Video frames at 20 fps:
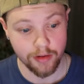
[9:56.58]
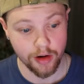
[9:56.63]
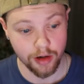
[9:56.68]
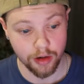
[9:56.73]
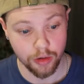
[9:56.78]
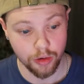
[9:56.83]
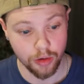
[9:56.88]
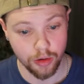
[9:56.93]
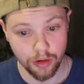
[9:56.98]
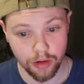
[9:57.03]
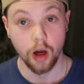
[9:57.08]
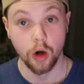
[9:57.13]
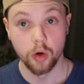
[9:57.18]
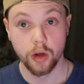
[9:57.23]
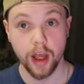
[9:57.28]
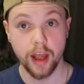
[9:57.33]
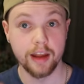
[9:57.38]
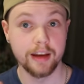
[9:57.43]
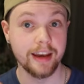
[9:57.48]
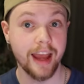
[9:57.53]
very cool.
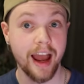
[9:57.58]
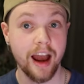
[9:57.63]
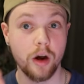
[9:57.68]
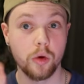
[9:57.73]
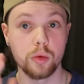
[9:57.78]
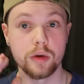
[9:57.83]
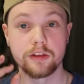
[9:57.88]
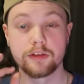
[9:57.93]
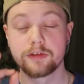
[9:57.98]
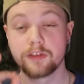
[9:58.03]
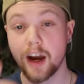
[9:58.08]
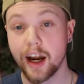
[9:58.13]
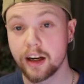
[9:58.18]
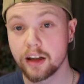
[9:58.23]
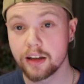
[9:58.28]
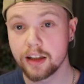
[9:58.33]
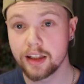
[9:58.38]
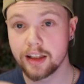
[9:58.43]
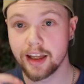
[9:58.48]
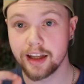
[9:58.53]
Okay, now we
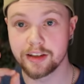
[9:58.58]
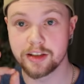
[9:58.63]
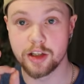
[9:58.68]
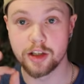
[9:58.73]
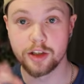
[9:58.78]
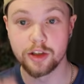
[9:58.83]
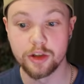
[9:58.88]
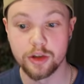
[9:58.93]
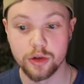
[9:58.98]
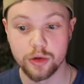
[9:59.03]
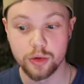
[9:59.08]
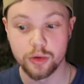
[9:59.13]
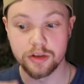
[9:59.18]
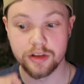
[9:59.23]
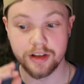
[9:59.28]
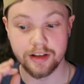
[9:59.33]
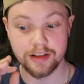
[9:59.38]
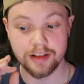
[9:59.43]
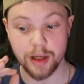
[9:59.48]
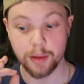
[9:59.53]
finally get to use
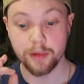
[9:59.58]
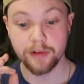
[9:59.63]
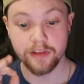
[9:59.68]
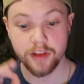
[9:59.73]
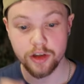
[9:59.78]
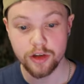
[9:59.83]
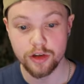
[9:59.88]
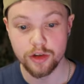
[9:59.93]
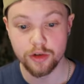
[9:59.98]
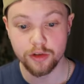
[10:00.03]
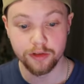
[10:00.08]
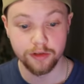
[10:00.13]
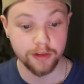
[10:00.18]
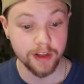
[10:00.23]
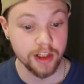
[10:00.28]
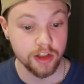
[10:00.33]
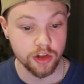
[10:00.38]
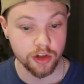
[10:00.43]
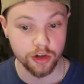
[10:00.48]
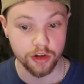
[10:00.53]
some of the new
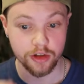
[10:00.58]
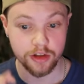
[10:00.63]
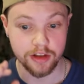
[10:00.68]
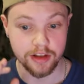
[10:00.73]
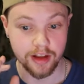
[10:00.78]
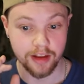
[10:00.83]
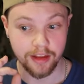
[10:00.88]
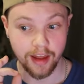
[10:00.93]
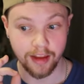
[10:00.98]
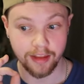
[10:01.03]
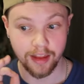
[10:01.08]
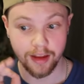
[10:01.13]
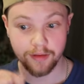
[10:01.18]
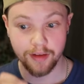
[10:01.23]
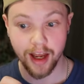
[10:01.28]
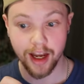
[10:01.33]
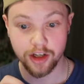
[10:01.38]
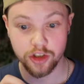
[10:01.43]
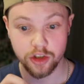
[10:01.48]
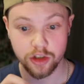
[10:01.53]
features that they've
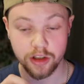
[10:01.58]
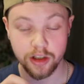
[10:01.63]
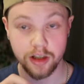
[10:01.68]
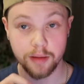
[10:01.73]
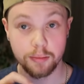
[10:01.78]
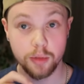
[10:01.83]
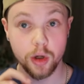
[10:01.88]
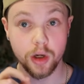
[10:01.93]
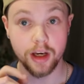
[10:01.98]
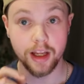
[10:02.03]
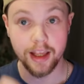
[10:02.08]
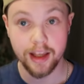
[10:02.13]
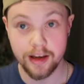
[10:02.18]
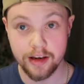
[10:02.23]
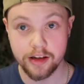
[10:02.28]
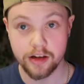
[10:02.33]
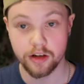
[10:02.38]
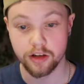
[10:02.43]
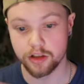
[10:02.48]
actually put in here.